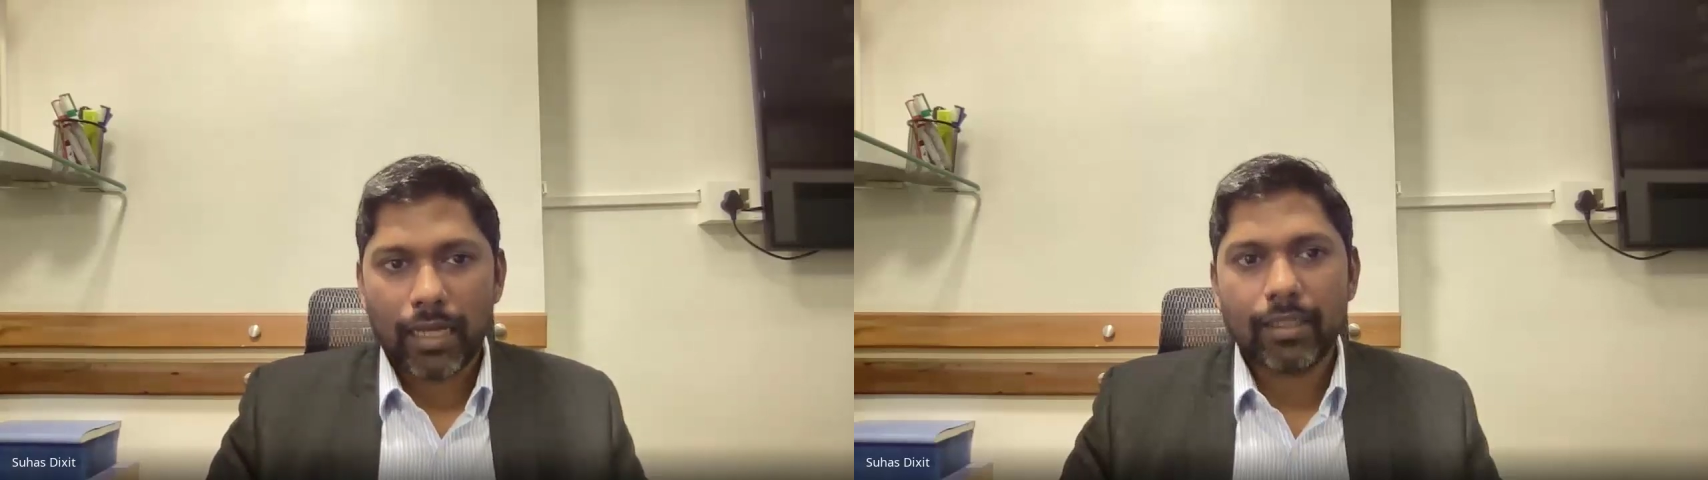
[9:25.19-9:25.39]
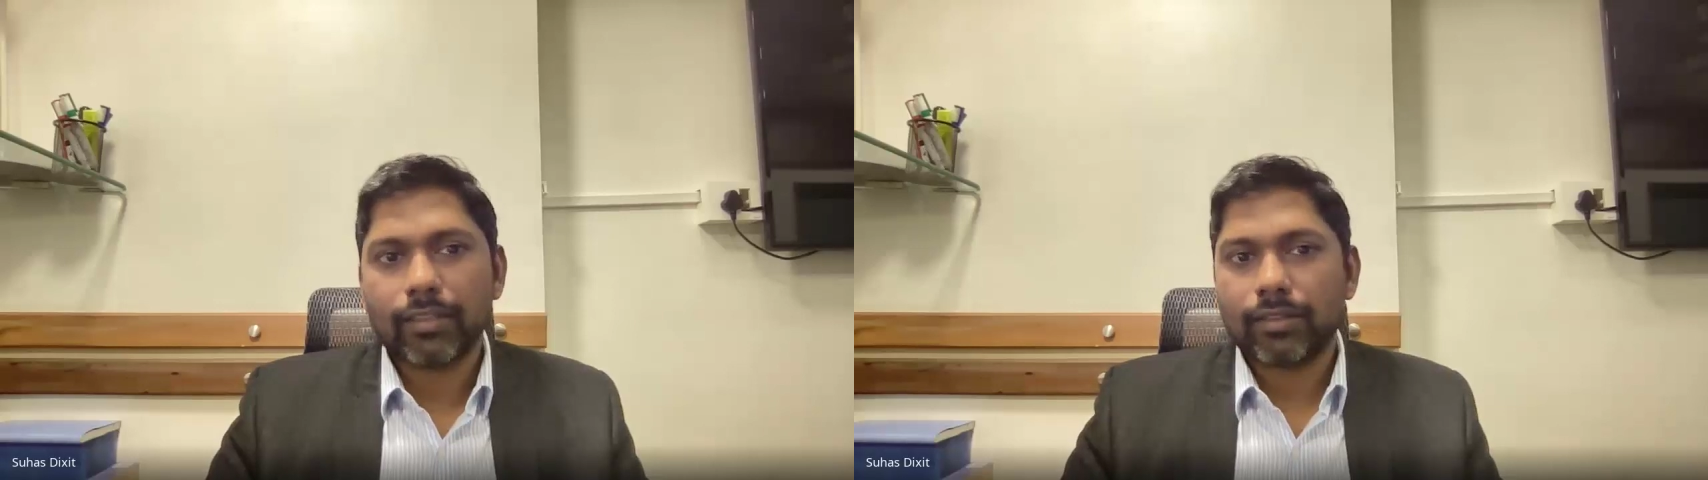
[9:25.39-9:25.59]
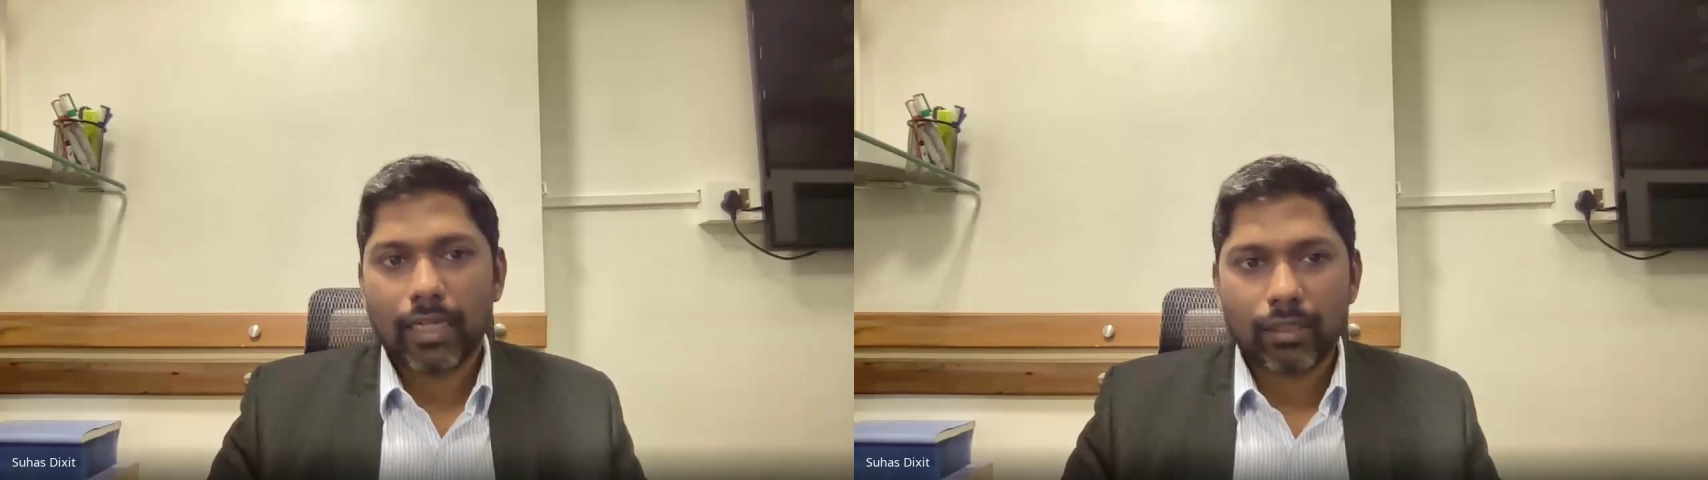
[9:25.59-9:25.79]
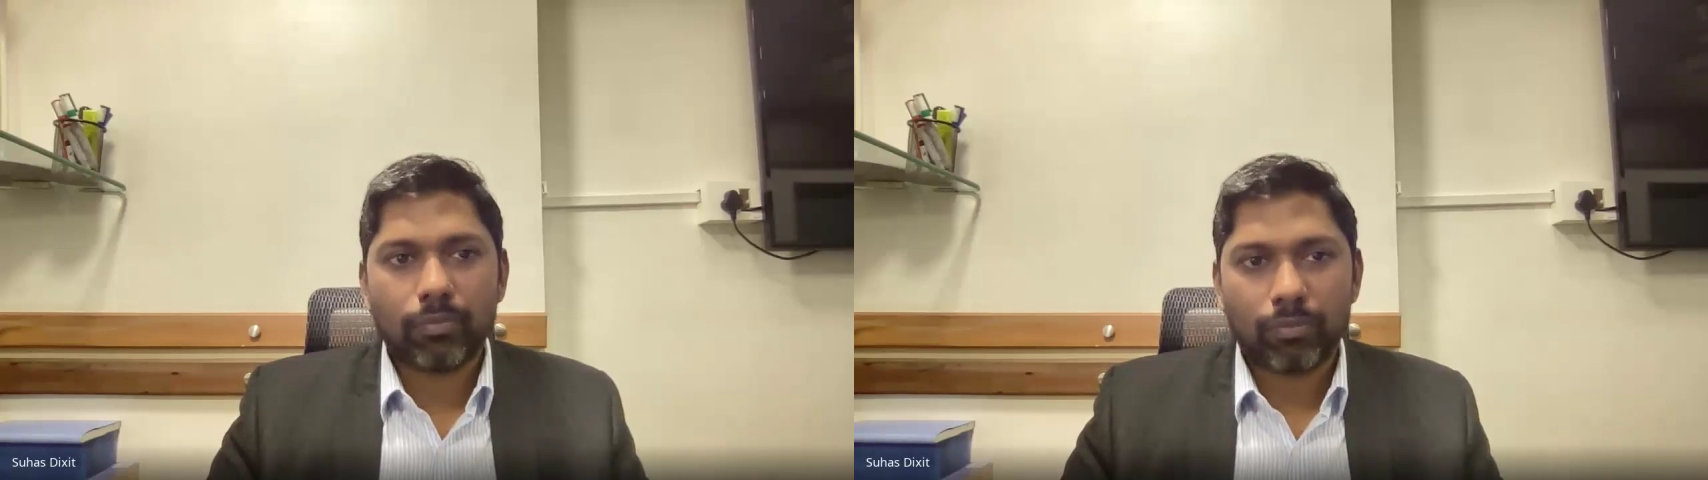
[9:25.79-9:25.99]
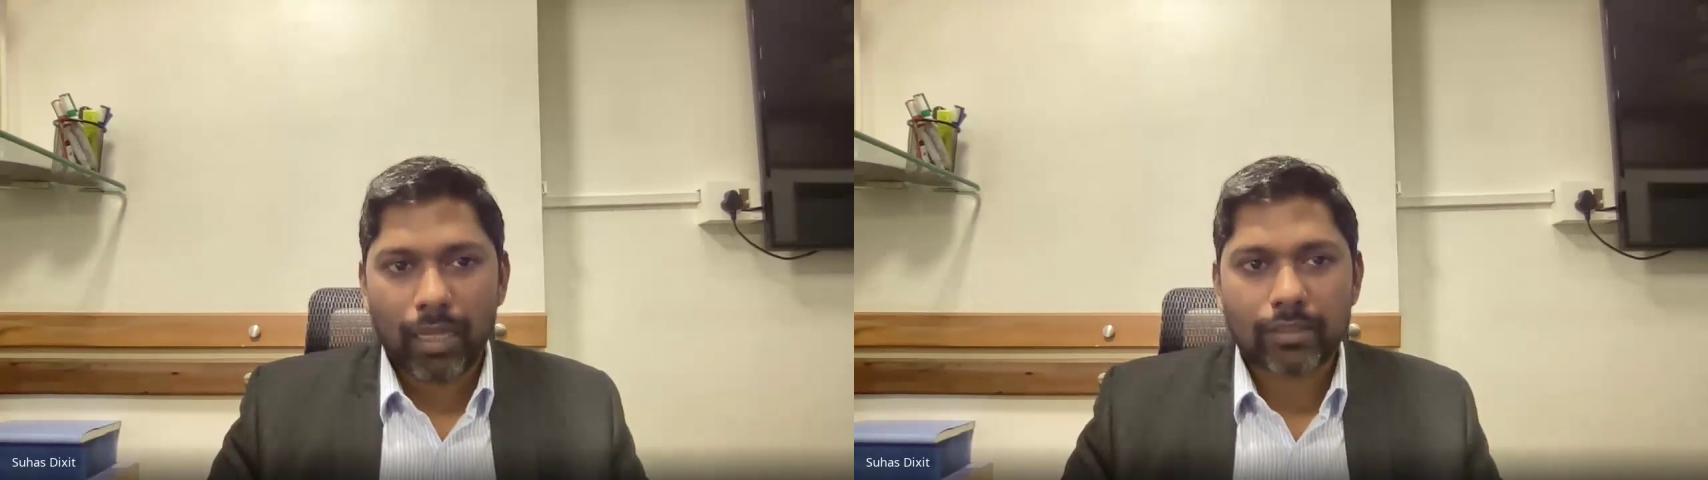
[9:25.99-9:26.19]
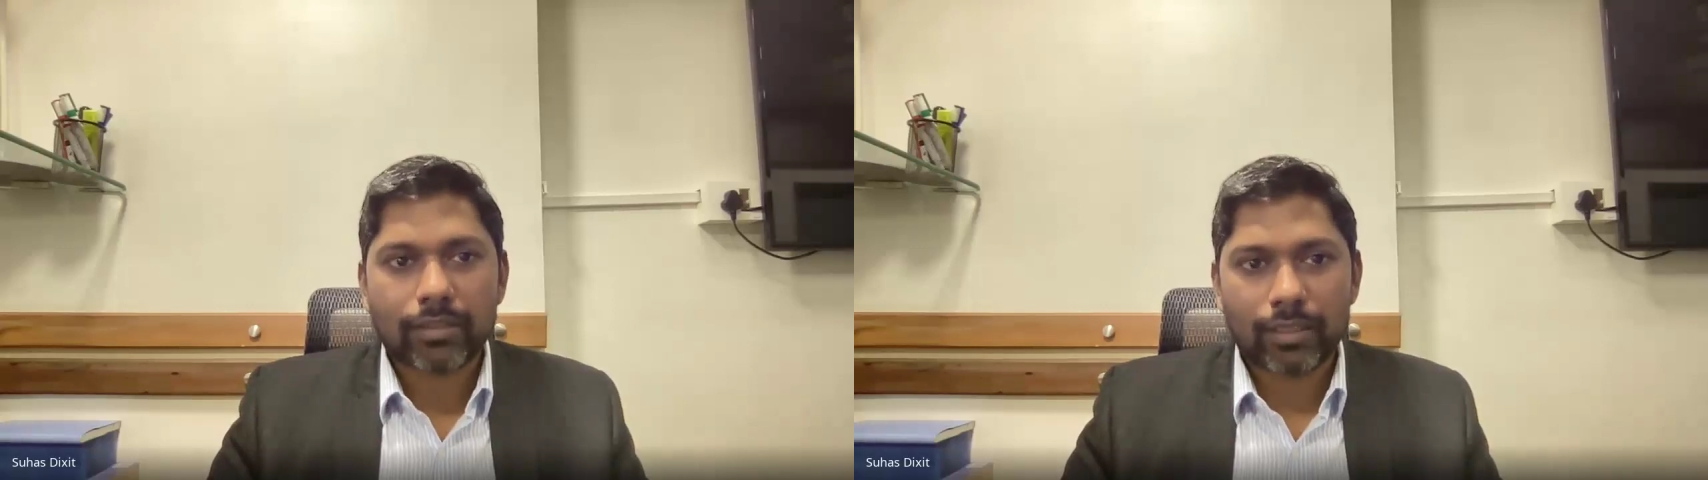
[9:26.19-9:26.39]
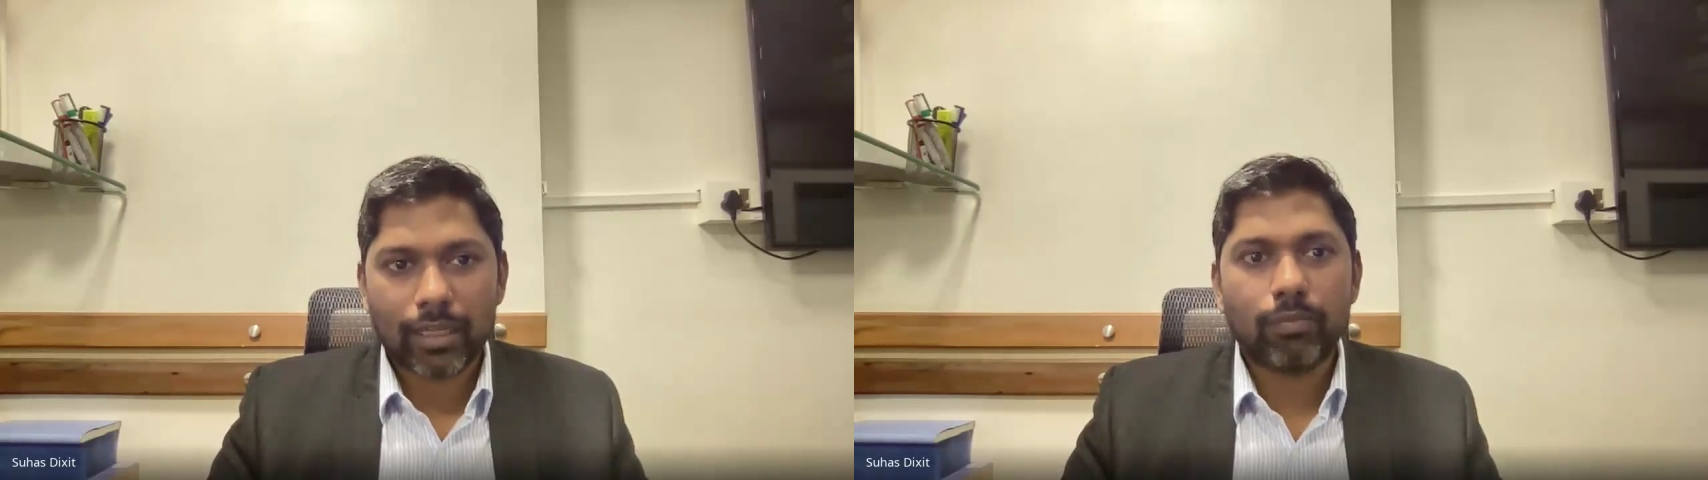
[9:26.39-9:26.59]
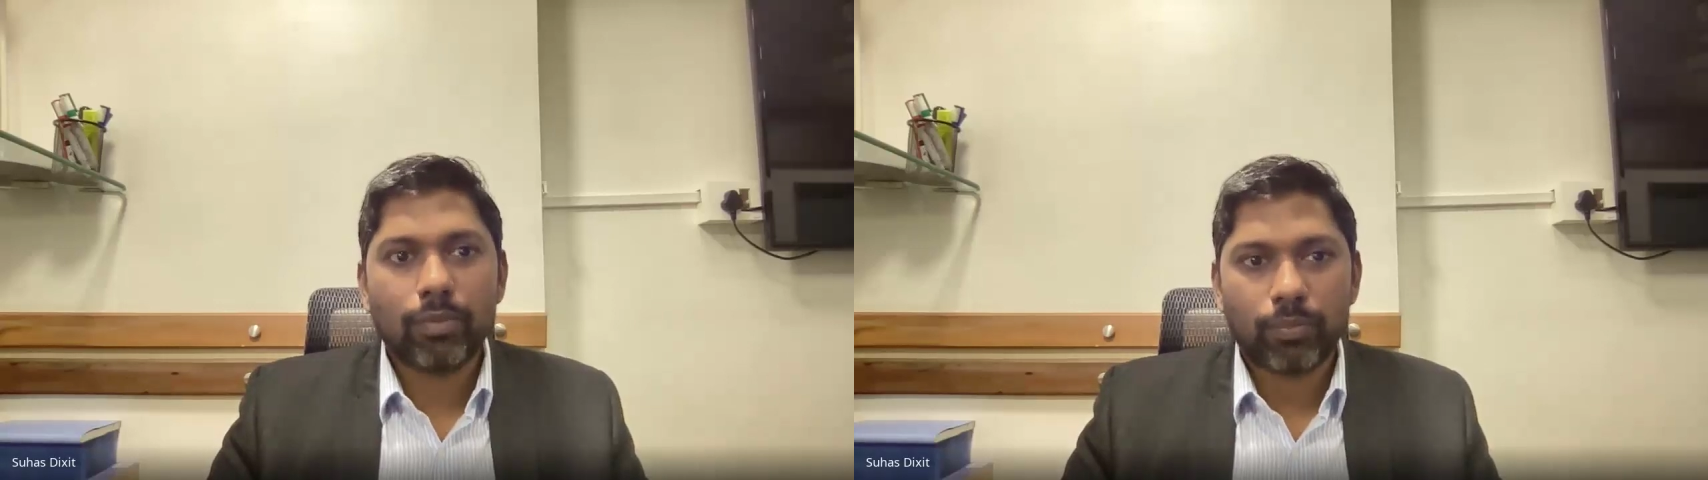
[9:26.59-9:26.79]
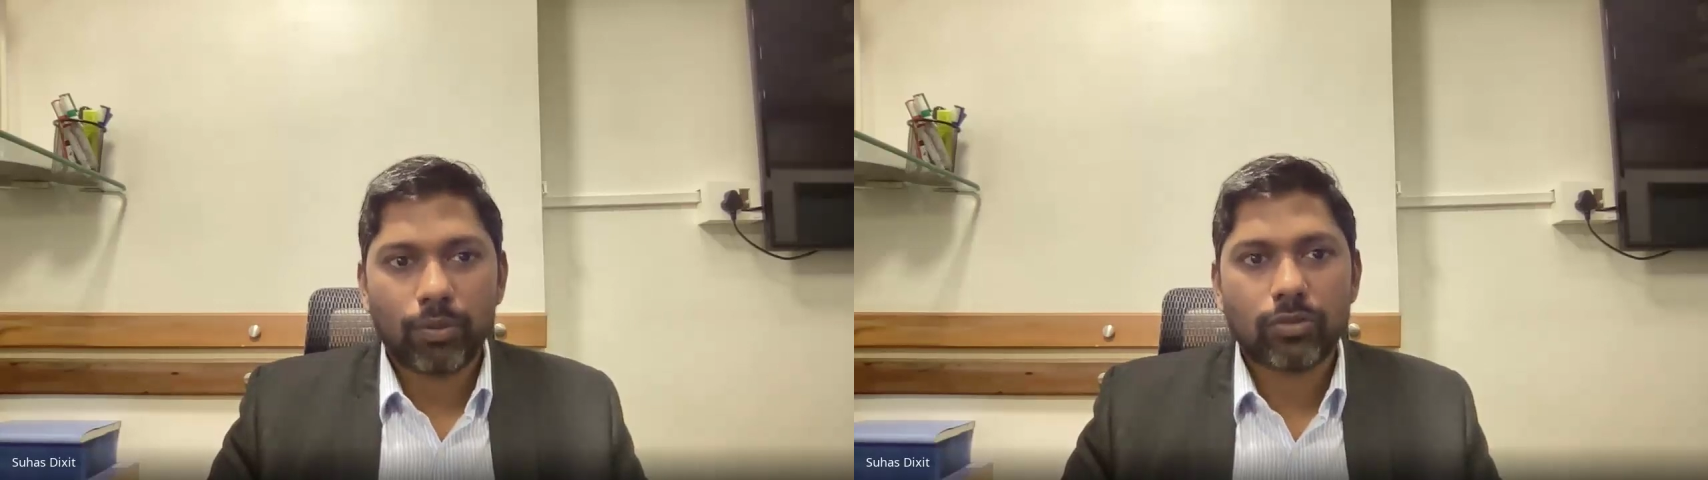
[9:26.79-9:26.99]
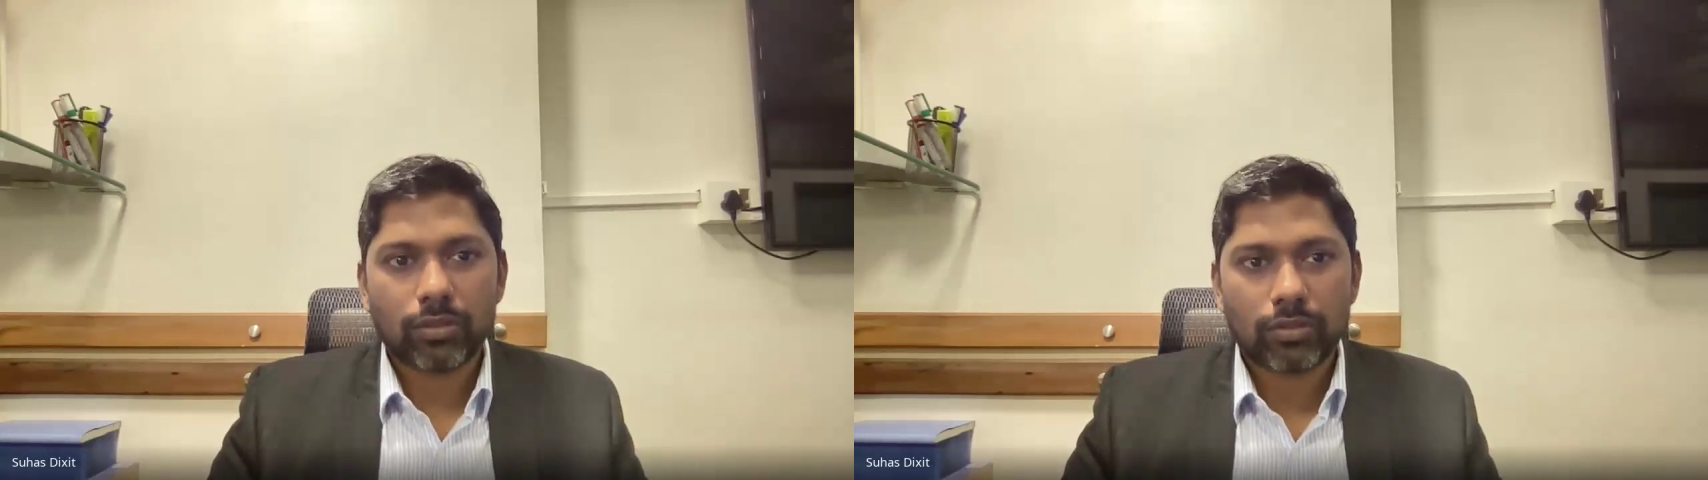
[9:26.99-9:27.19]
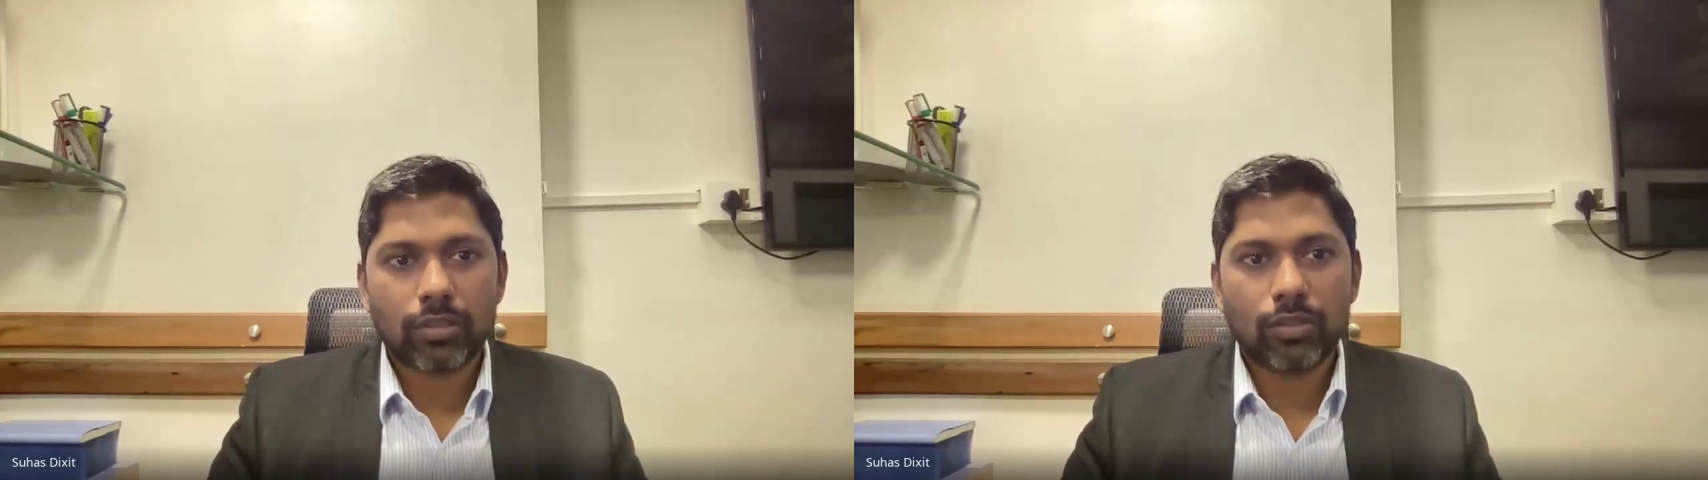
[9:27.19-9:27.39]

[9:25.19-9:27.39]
yes, that plastic can be processed